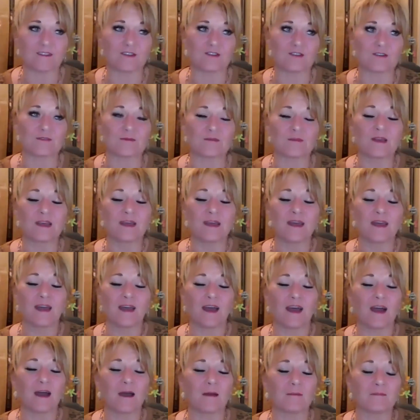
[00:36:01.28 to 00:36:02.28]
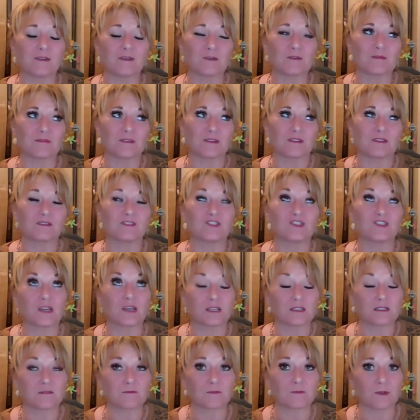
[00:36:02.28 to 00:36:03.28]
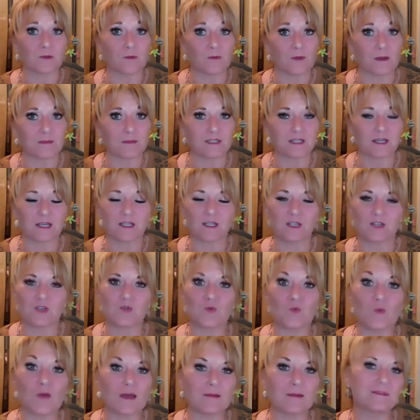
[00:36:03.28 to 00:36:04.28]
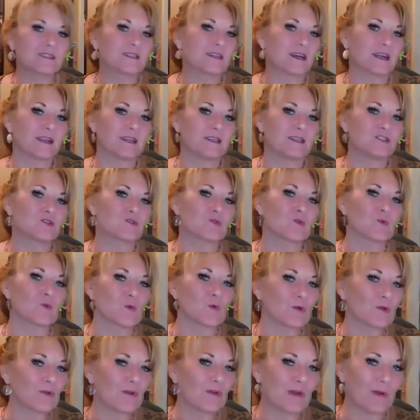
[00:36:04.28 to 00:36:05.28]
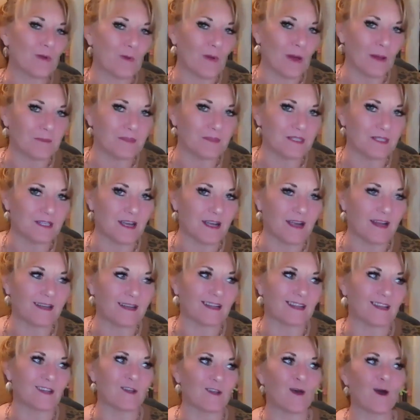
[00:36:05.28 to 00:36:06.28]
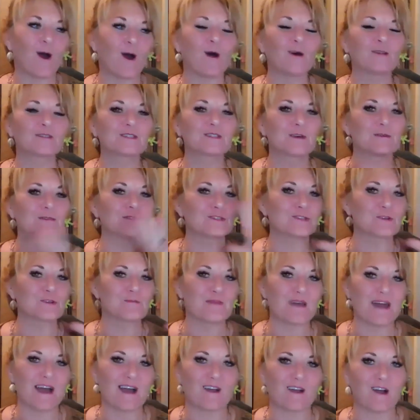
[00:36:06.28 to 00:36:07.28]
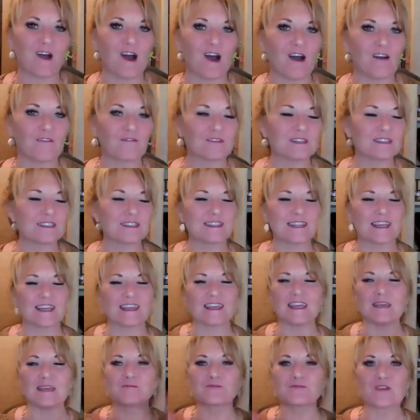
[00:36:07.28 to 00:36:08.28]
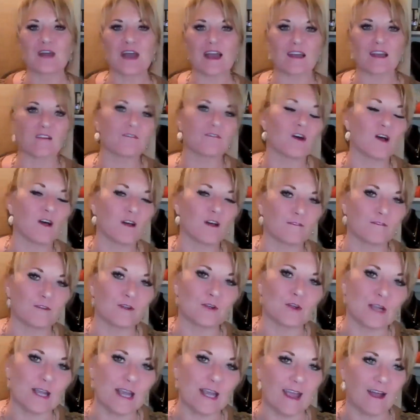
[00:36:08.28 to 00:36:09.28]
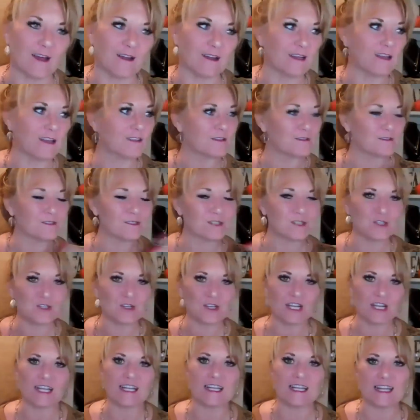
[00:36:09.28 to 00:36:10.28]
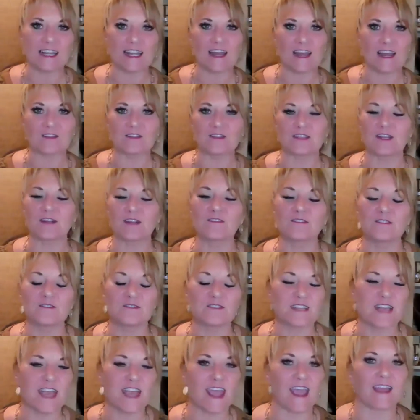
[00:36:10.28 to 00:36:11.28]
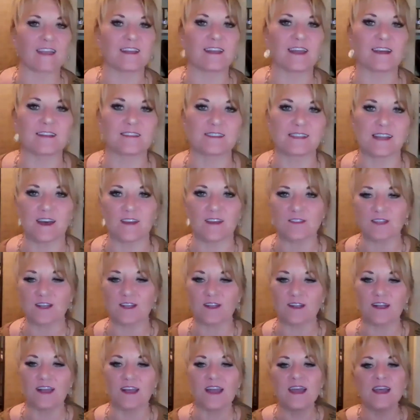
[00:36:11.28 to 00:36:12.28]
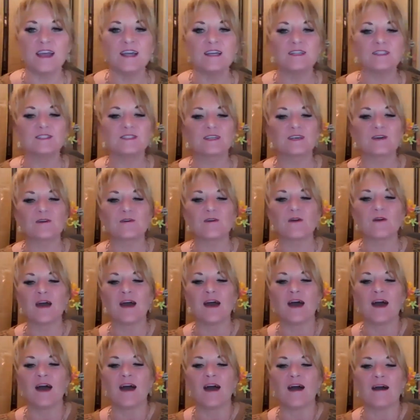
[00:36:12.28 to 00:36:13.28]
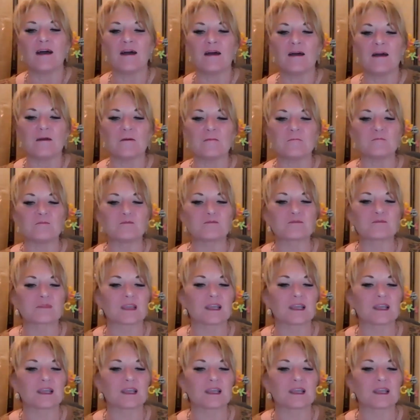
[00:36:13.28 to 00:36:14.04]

Your just for your website. Your website is your ordering website. It also is your back office. They keep track of all of your accounting. There's training out there. There's handouts out there. So it